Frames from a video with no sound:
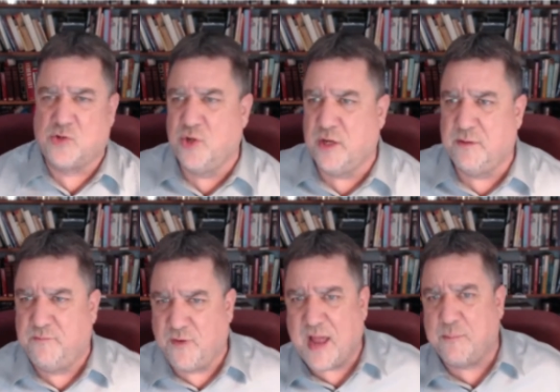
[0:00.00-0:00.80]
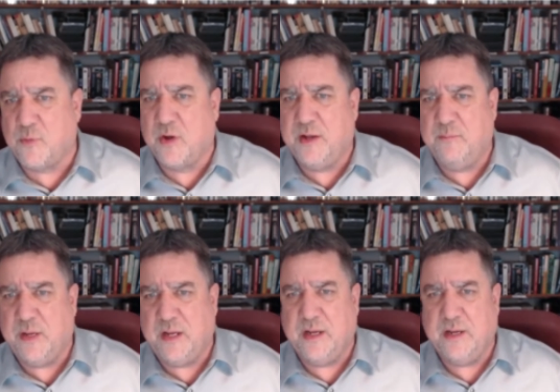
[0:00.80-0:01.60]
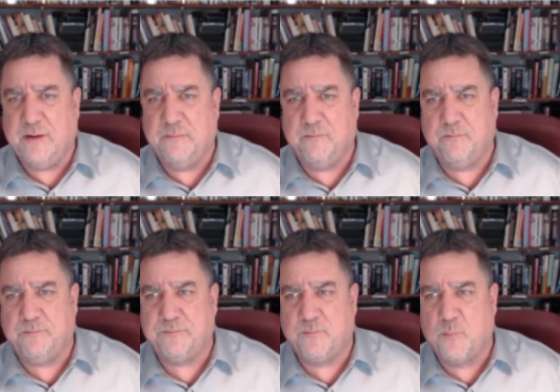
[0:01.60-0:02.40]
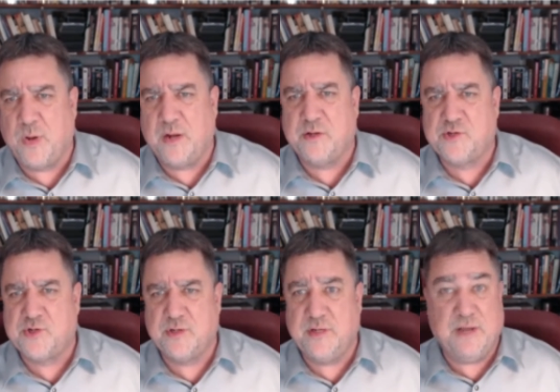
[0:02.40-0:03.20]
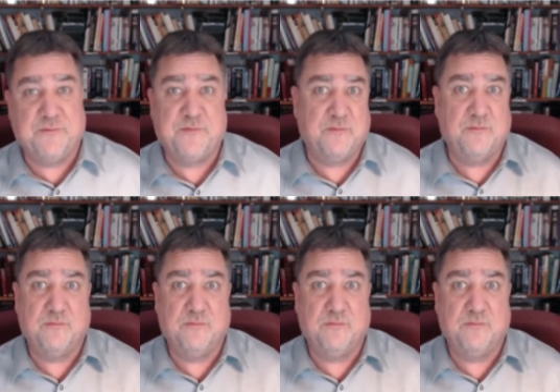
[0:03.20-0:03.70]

should flag burning be punished if